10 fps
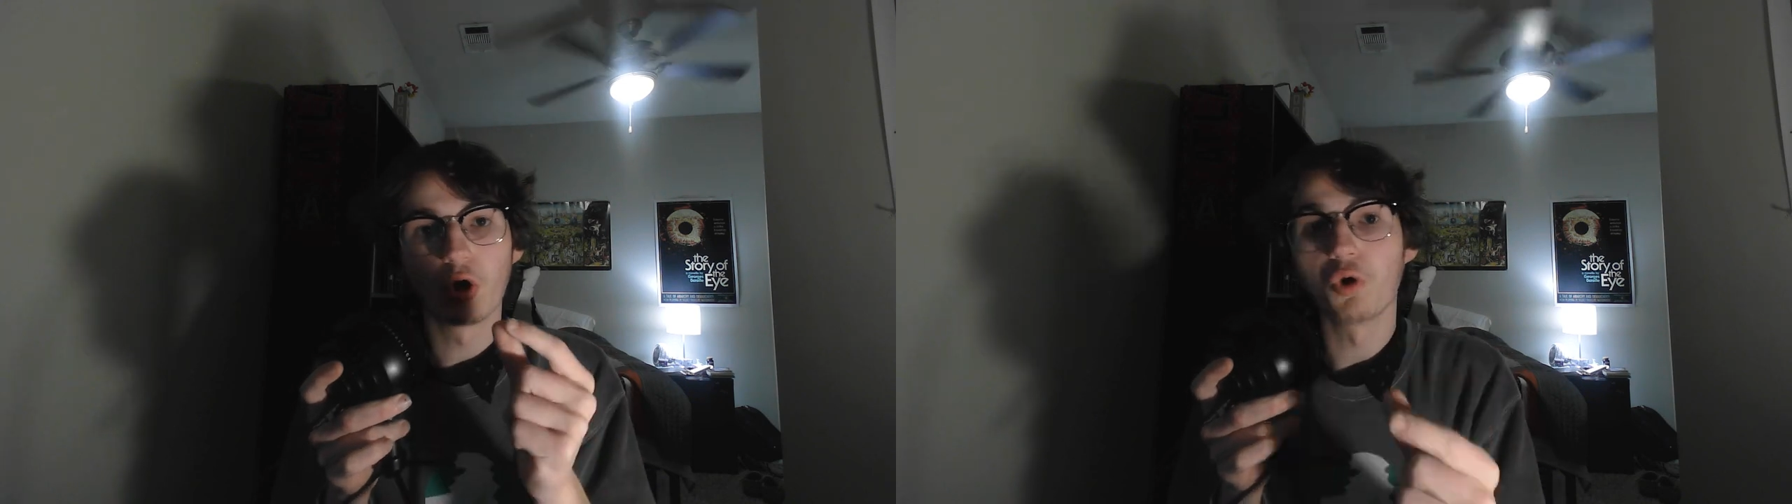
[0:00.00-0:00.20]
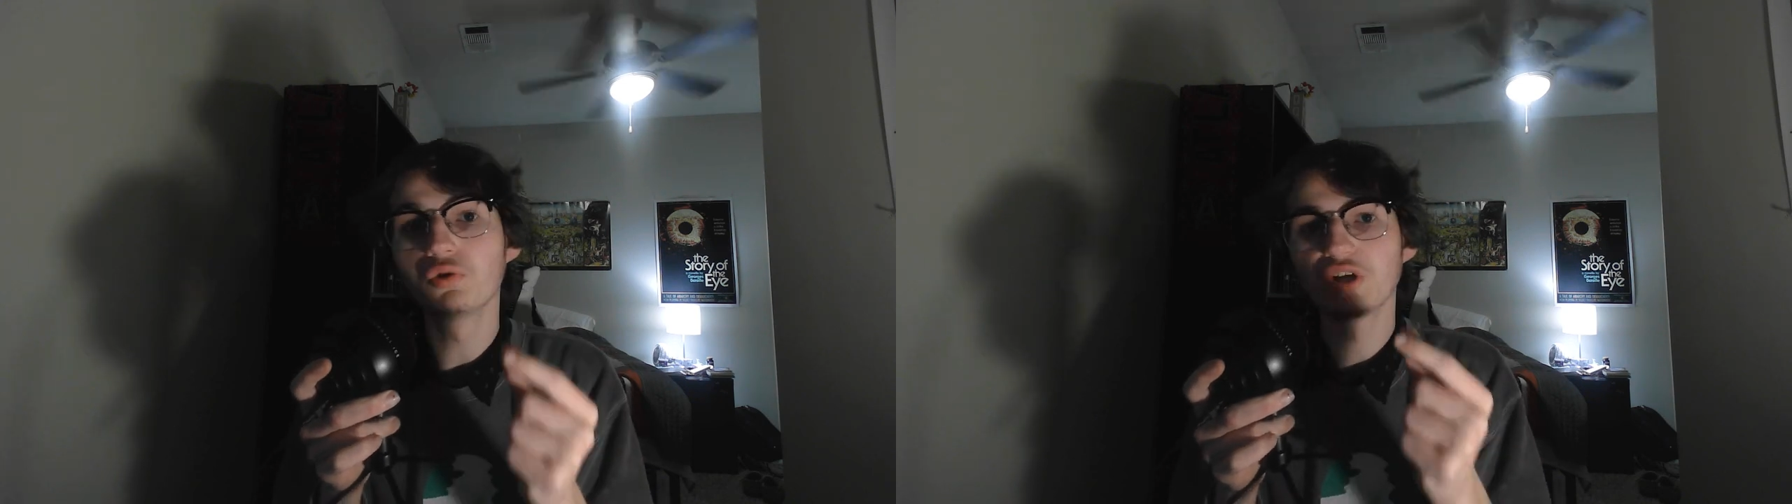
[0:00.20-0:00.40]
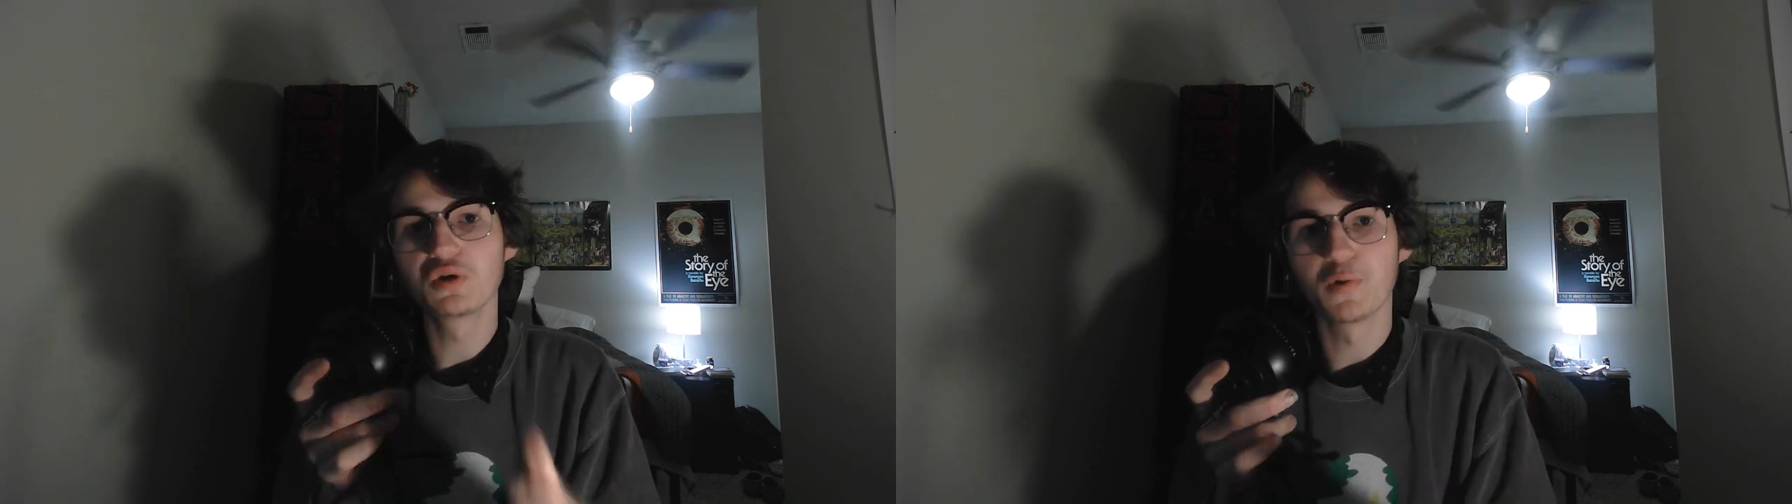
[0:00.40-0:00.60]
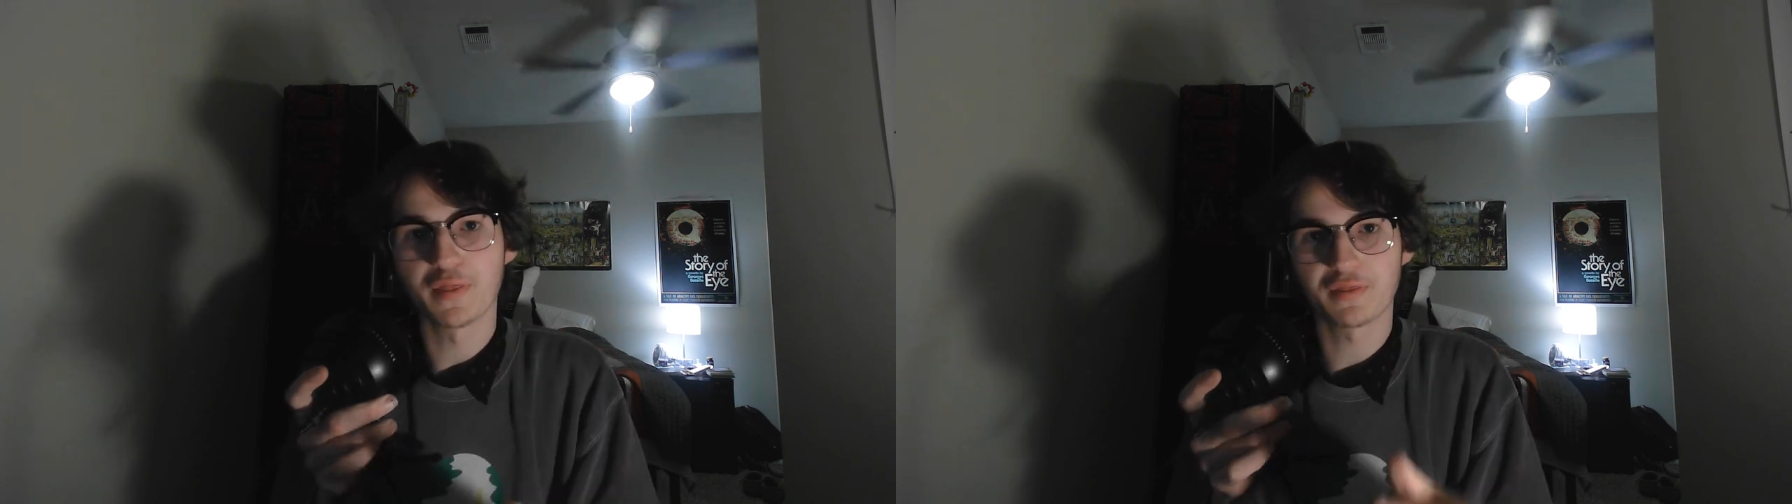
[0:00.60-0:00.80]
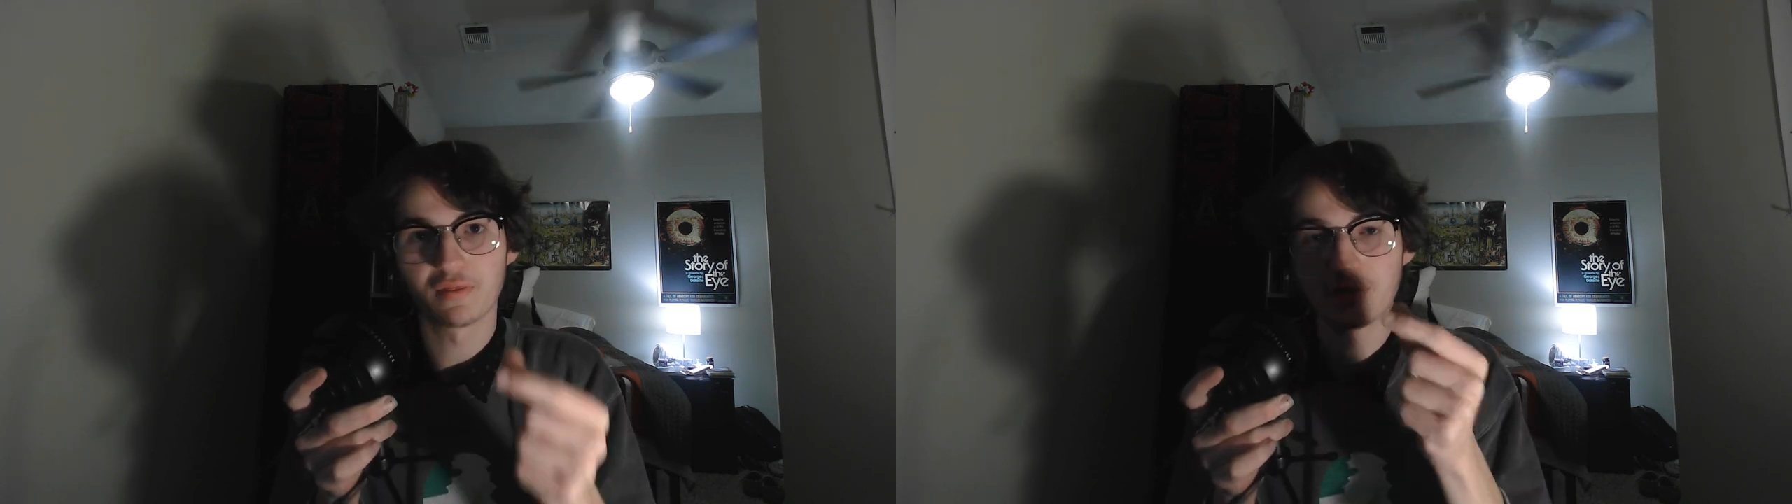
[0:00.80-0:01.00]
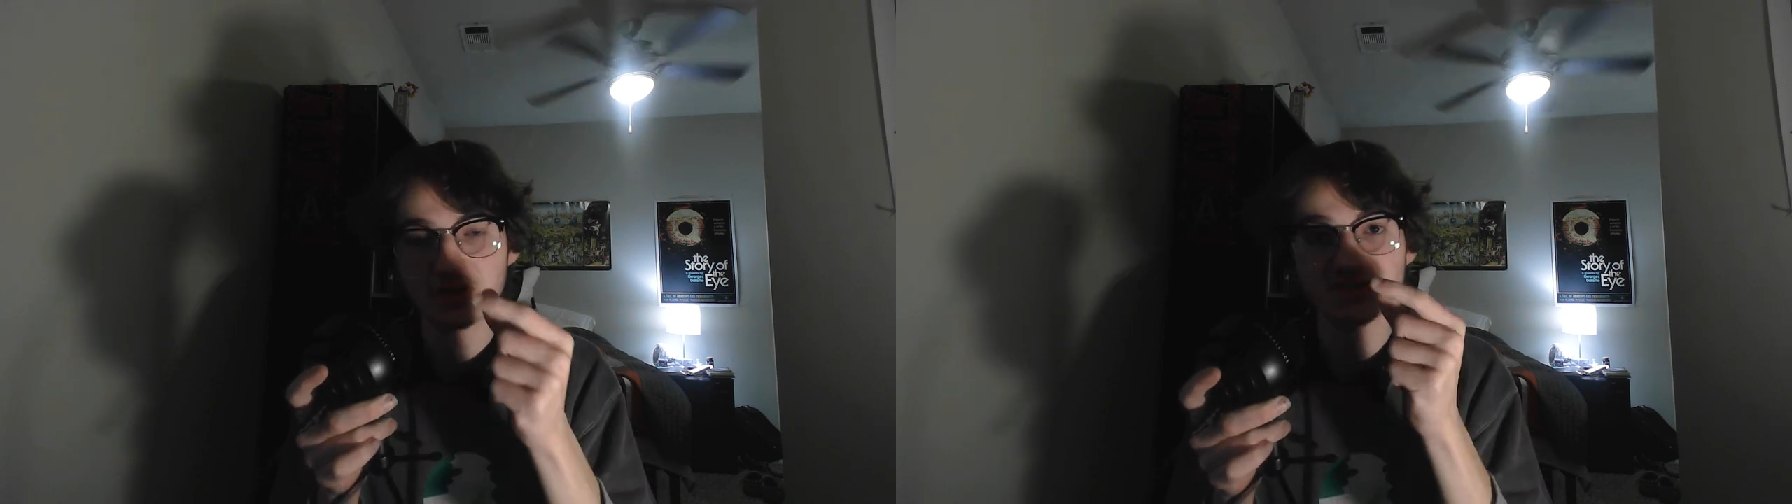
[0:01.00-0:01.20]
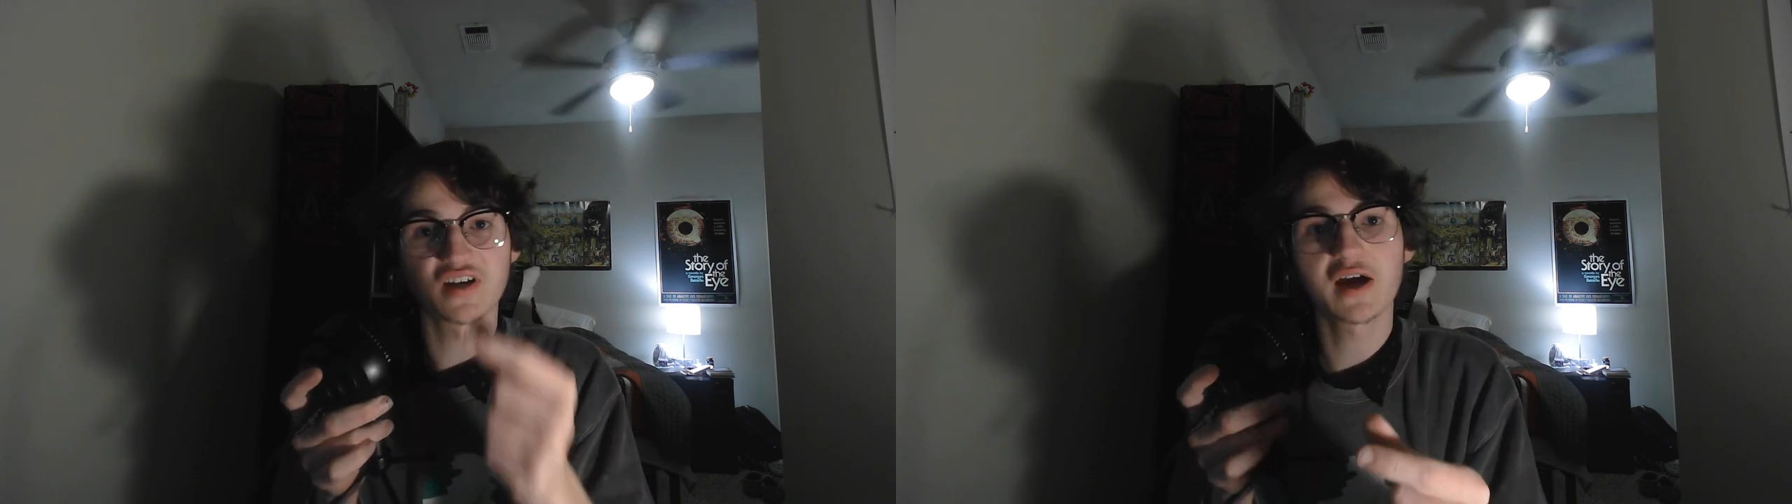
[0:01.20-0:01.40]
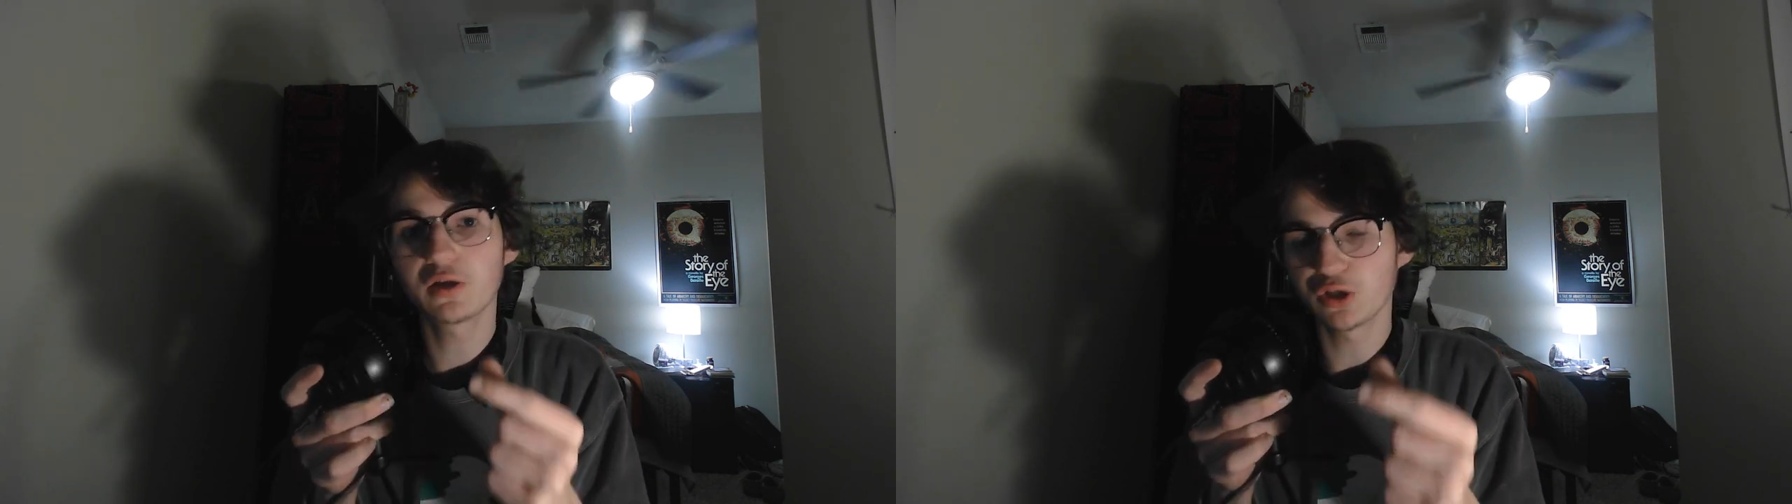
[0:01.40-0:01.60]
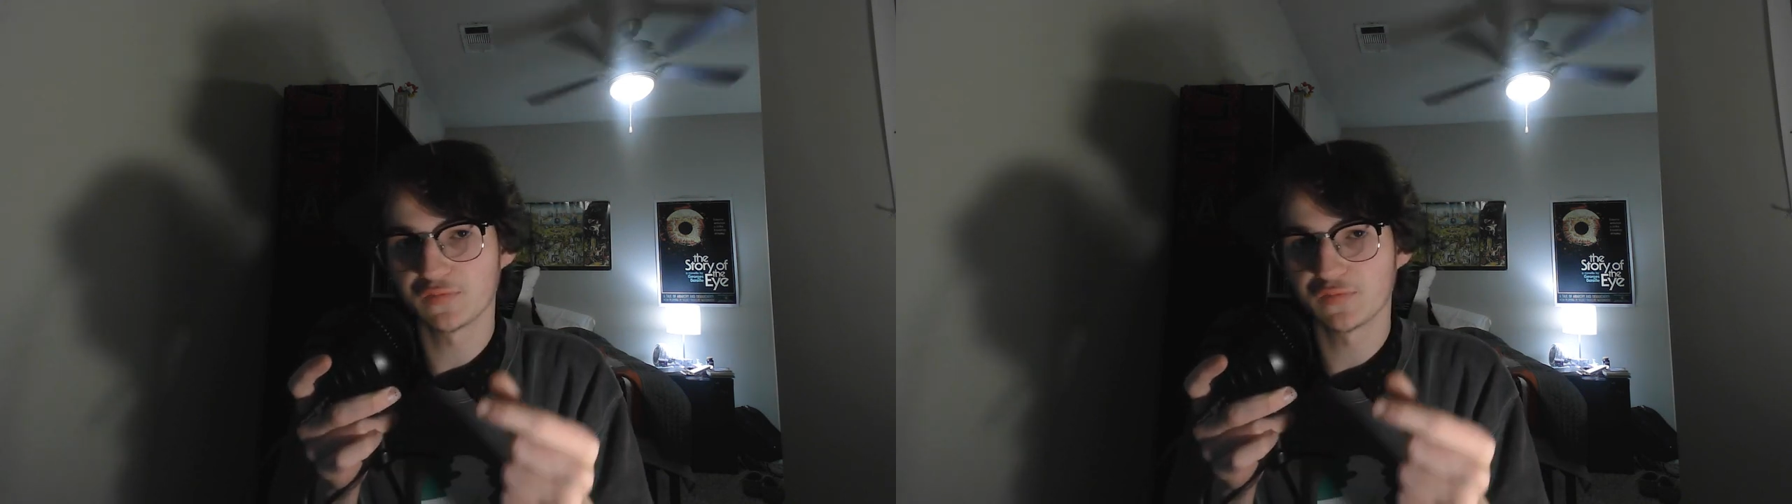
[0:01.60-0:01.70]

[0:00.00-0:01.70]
only with the totality